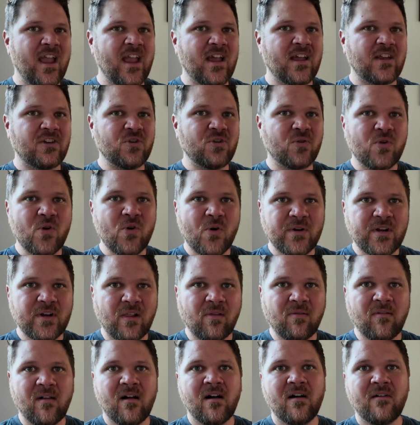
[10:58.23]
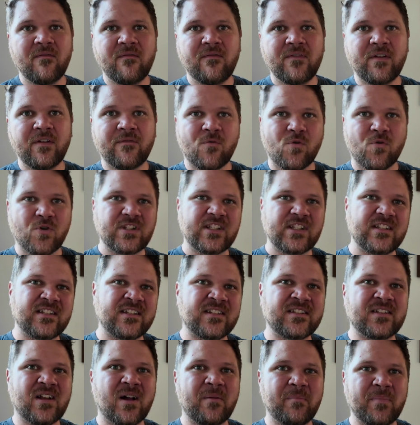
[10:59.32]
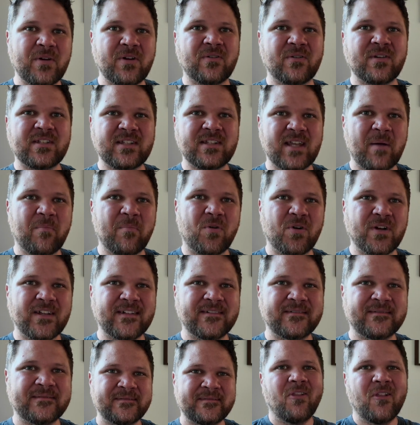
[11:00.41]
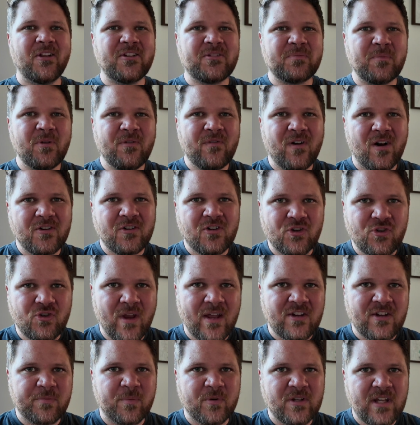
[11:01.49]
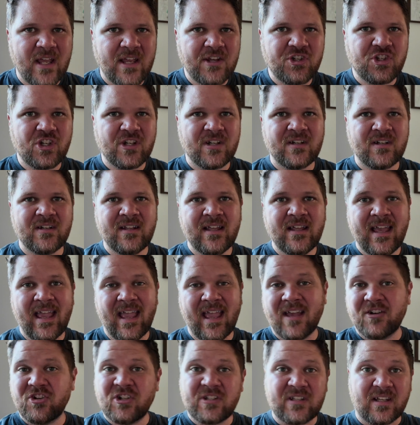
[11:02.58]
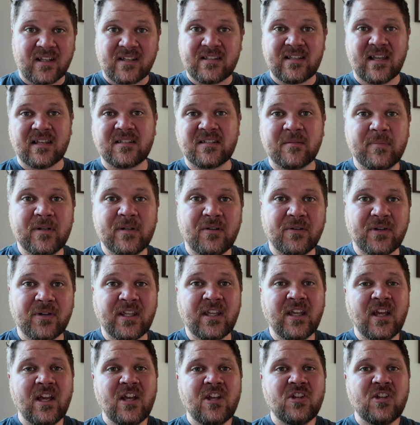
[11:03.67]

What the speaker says: and you're going to love the four seasons up here in Sandpoint. Let's move on to transportation and just accessibility.